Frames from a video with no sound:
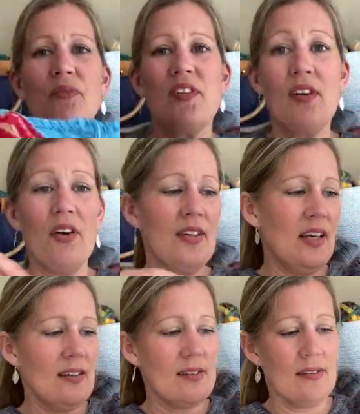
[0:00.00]
So
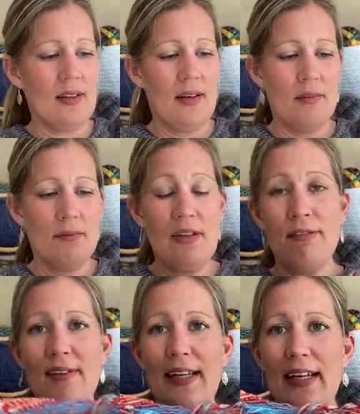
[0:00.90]
yes,
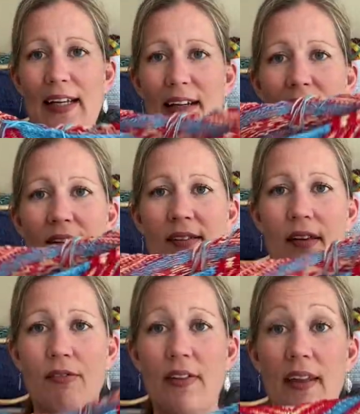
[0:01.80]
definitely
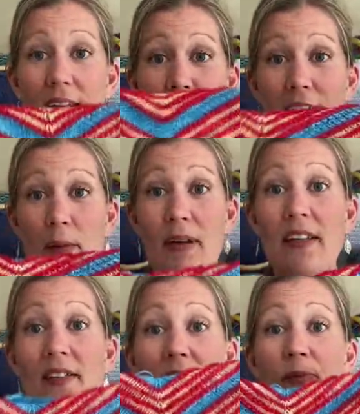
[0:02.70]
something that I
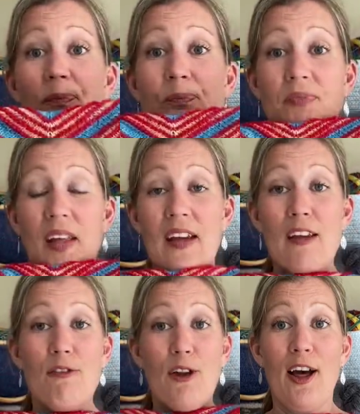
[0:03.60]
recommend.
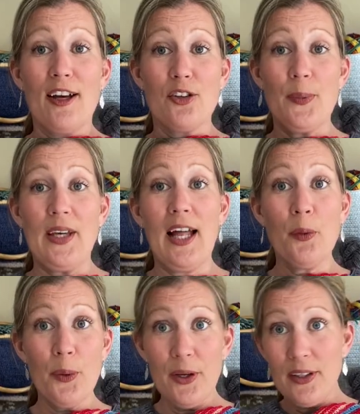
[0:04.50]
If you like doing colour
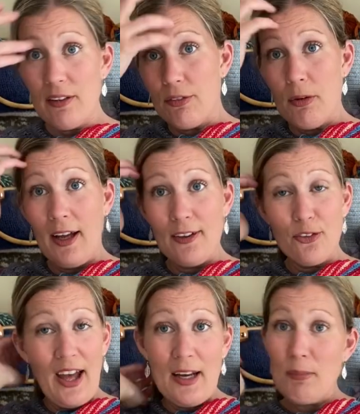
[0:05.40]
work, if you'd like
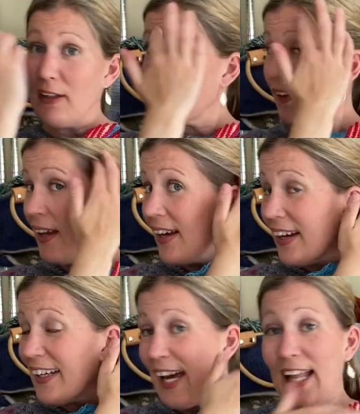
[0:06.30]
to add a bit of
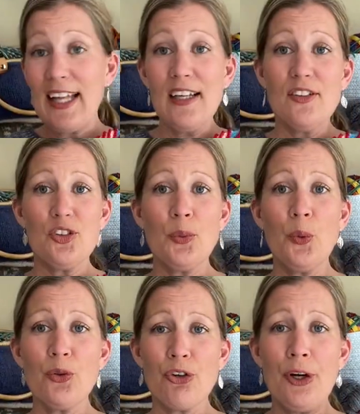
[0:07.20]
colour to your
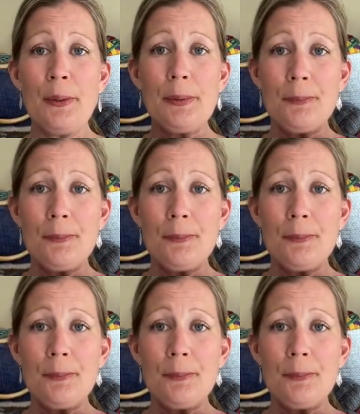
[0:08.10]
wardrobe.